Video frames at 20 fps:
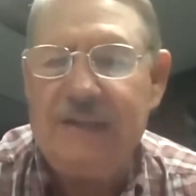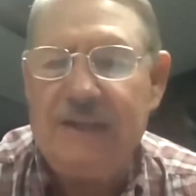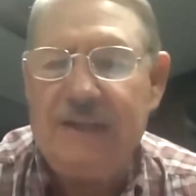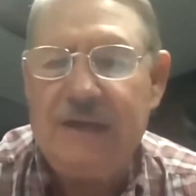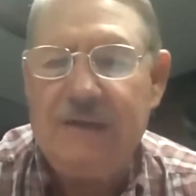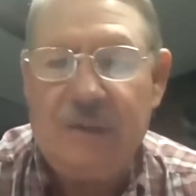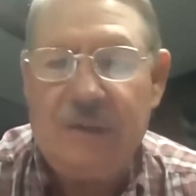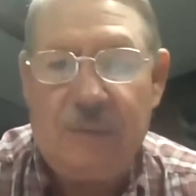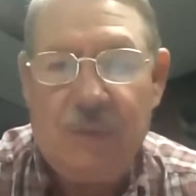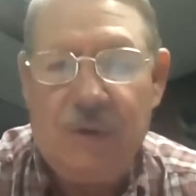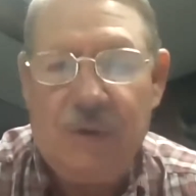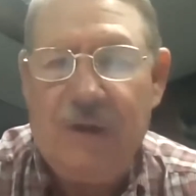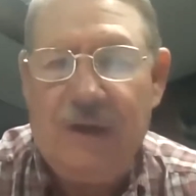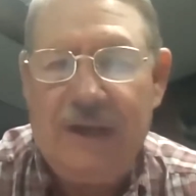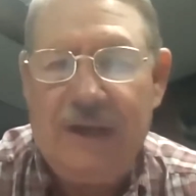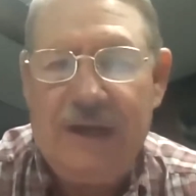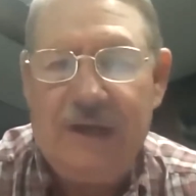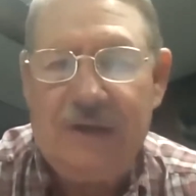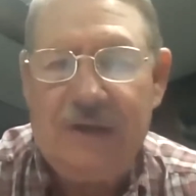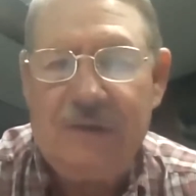there that weren't
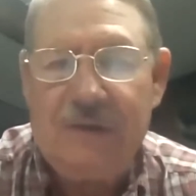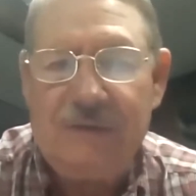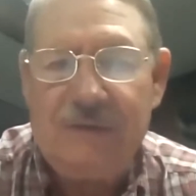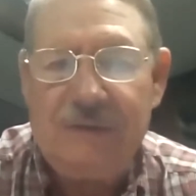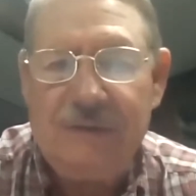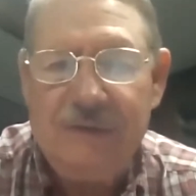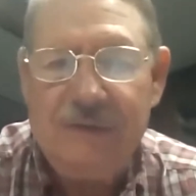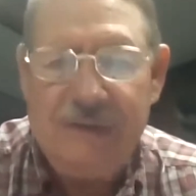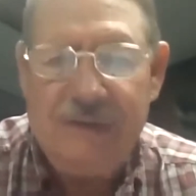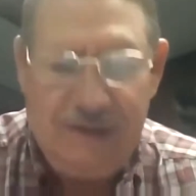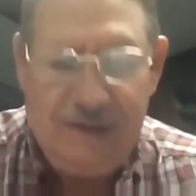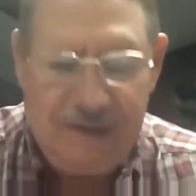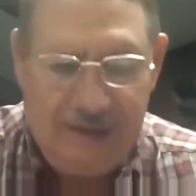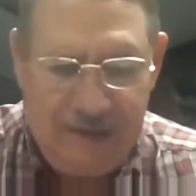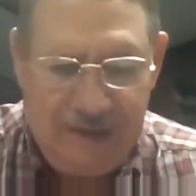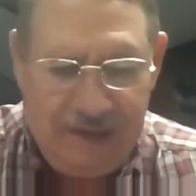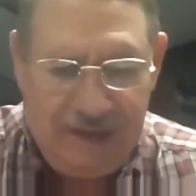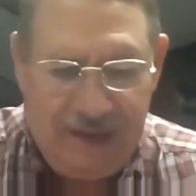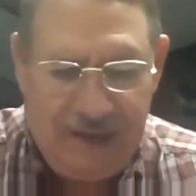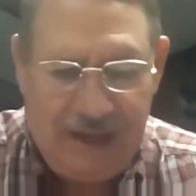legal
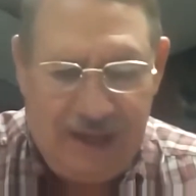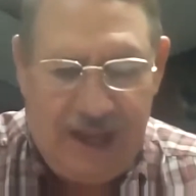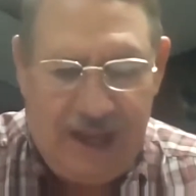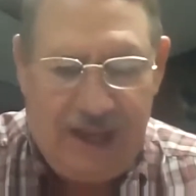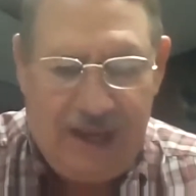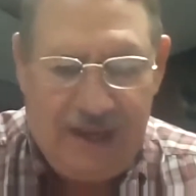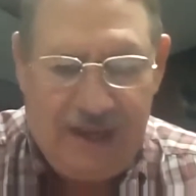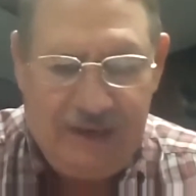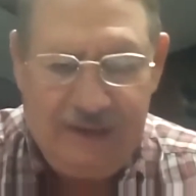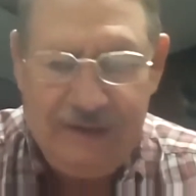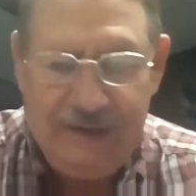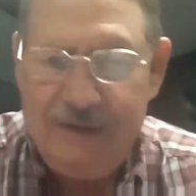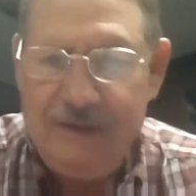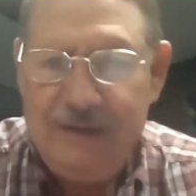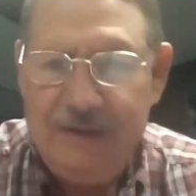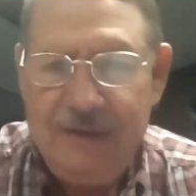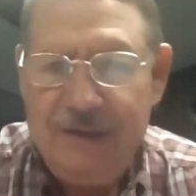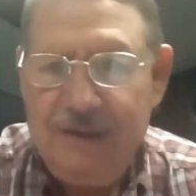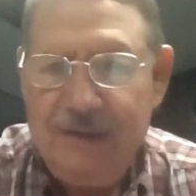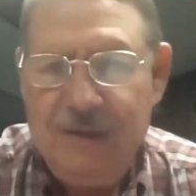and
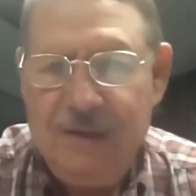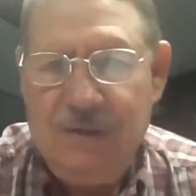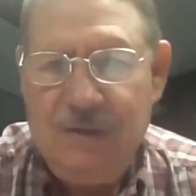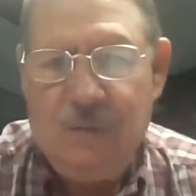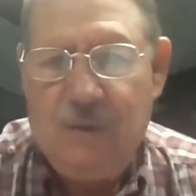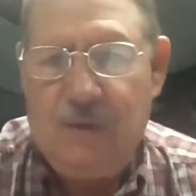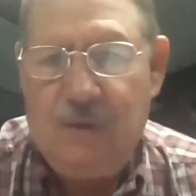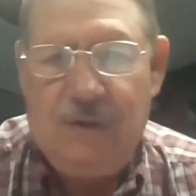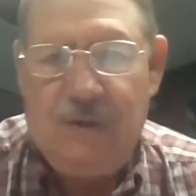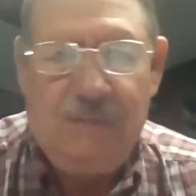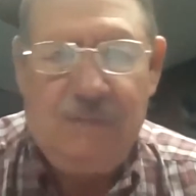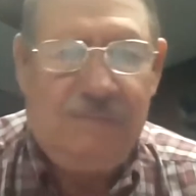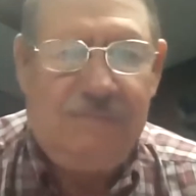were,